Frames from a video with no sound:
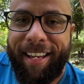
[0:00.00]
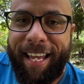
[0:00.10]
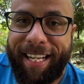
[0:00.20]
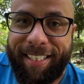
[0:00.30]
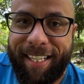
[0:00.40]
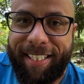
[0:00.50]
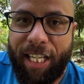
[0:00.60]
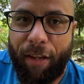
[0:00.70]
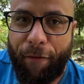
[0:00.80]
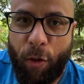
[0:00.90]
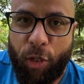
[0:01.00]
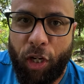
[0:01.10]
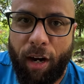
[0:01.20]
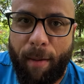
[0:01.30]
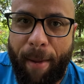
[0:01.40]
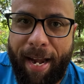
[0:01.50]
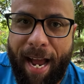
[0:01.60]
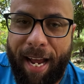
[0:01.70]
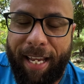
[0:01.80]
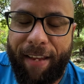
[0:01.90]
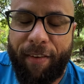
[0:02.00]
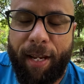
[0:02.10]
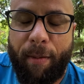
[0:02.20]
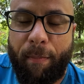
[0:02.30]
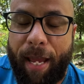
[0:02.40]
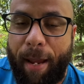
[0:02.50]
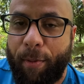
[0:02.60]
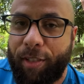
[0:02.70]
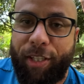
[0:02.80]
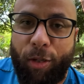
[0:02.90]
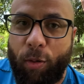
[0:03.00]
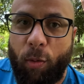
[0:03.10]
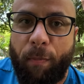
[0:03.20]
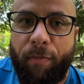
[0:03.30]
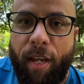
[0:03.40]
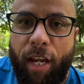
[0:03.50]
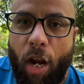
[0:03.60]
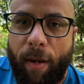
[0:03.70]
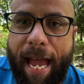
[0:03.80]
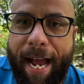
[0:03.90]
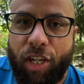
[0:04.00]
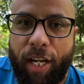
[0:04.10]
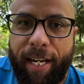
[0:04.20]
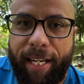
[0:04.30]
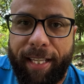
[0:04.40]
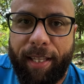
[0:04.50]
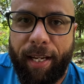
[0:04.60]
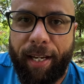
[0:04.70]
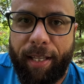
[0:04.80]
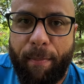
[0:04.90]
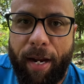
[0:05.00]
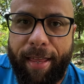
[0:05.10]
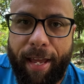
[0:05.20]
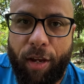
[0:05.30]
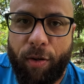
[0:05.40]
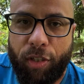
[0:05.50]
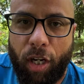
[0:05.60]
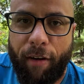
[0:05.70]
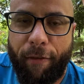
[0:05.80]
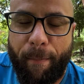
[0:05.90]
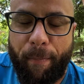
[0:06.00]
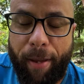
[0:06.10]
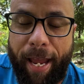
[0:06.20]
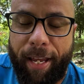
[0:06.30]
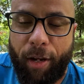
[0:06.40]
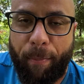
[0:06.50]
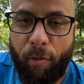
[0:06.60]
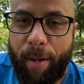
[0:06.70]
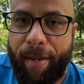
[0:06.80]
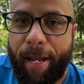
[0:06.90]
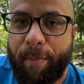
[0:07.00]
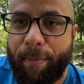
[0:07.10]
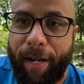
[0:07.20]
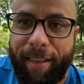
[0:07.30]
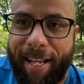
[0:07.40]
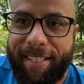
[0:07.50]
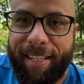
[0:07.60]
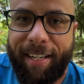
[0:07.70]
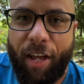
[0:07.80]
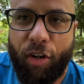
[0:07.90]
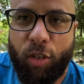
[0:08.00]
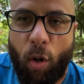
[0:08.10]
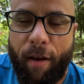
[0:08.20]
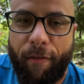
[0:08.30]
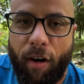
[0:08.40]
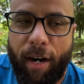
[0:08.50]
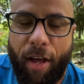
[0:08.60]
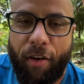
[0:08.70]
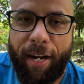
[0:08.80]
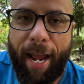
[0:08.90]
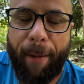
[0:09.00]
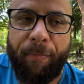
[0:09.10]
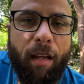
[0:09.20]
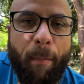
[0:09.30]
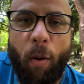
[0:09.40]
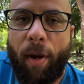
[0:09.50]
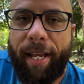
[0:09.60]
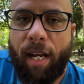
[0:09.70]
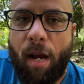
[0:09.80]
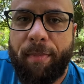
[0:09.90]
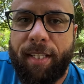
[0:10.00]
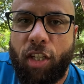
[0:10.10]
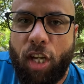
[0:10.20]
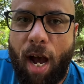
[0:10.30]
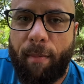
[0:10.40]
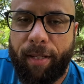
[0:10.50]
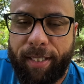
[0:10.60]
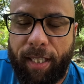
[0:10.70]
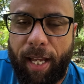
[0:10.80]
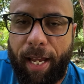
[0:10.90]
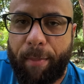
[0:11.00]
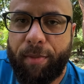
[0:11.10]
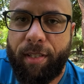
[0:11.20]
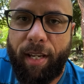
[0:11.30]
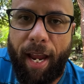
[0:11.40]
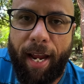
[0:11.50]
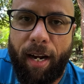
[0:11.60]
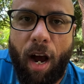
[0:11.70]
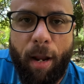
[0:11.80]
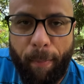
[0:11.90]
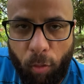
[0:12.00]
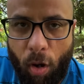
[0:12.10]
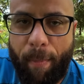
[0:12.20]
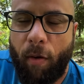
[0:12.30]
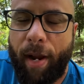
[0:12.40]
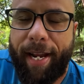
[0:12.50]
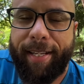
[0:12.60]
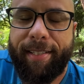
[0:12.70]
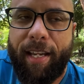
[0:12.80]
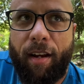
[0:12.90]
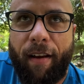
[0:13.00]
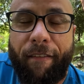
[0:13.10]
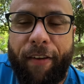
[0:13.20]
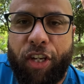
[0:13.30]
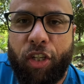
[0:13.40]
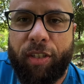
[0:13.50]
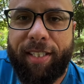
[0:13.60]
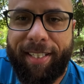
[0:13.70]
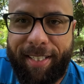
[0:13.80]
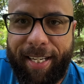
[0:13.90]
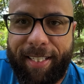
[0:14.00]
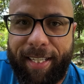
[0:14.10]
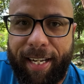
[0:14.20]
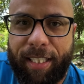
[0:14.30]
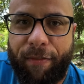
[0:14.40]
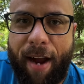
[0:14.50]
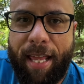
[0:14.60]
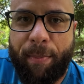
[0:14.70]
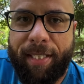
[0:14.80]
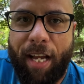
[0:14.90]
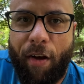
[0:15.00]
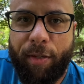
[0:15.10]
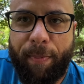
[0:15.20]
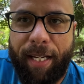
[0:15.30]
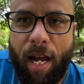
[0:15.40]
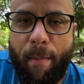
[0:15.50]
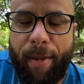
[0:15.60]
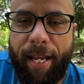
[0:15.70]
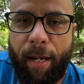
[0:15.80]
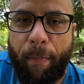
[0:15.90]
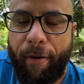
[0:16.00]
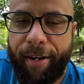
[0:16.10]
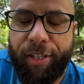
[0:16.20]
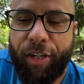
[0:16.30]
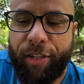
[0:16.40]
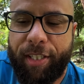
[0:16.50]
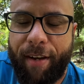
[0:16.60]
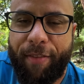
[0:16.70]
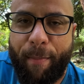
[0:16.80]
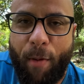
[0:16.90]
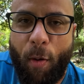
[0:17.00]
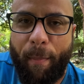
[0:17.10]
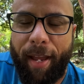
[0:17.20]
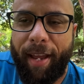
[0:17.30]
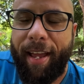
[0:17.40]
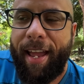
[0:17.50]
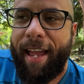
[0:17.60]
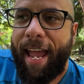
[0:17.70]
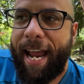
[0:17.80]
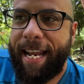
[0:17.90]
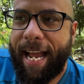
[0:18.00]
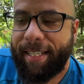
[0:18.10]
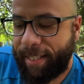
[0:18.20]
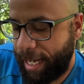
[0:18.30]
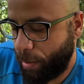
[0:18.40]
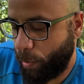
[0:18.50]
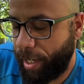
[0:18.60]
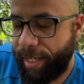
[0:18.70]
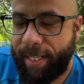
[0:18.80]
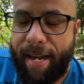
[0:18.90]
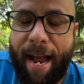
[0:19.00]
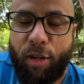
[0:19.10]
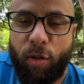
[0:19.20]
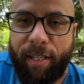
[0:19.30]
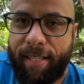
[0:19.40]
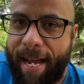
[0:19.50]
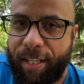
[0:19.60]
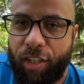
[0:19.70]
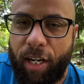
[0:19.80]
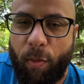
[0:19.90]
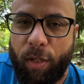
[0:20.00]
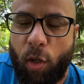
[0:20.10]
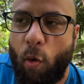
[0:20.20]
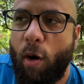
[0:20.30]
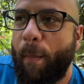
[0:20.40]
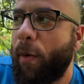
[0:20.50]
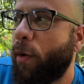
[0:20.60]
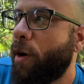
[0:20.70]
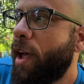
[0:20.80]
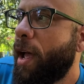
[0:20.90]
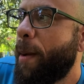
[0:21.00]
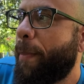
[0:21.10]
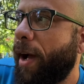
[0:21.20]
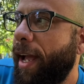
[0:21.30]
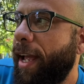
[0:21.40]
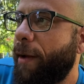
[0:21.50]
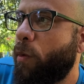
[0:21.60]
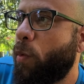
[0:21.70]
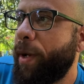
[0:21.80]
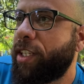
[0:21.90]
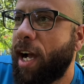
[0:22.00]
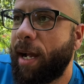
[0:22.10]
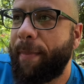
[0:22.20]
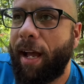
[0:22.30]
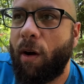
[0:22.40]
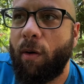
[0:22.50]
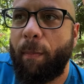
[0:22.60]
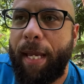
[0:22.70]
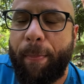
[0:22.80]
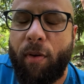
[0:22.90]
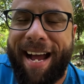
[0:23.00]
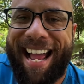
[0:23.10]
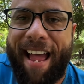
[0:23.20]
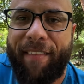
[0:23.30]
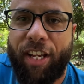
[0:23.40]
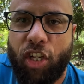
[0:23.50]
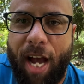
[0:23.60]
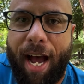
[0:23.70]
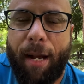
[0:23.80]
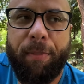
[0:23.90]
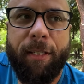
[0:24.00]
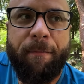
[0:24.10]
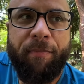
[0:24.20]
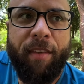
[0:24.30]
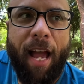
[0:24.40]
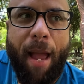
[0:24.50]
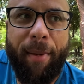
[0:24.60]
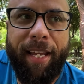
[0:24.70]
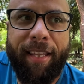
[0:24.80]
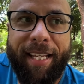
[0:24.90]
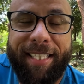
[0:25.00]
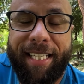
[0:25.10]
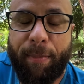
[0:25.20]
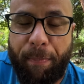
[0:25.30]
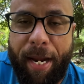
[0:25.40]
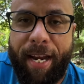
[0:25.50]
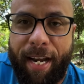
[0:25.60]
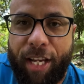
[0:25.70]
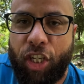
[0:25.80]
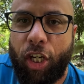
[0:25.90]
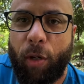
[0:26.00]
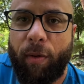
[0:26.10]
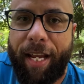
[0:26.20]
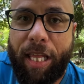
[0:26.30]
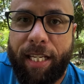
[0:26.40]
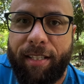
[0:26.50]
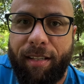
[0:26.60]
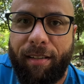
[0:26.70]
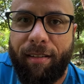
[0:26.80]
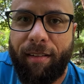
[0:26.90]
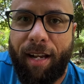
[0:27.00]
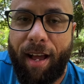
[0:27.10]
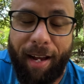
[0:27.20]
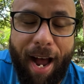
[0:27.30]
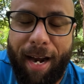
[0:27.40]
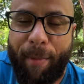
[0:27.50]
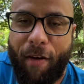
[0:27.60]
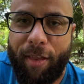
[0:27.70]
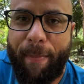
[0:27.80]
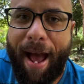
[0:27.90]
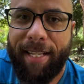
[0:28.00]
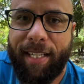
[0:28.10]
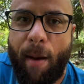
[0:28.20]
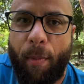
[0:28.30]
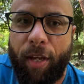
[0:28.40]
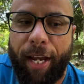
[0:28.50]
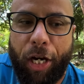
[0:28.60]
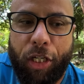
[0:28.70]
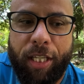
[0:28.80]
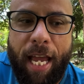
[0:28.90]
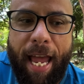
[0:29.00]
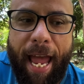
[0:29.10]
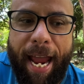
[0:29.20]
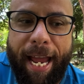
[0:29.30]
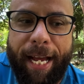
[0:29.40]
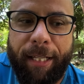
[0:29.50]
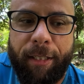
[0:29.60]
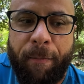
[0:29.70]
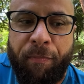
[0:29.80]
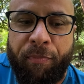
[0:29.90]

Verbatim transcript: exist in the future, or may not even be able to, you know, cash in and get the, the money that you deserve from paying your premiums, but that's another story for another day. But when it comes to jobless claims and unemployment rates, official statistics find themselves becoming prisoners of the moment. And yes, there was a natural disaster and it was horrible, but when we talk about people not having jobs, I mean, this has been an issue in this economy over the past couple years. And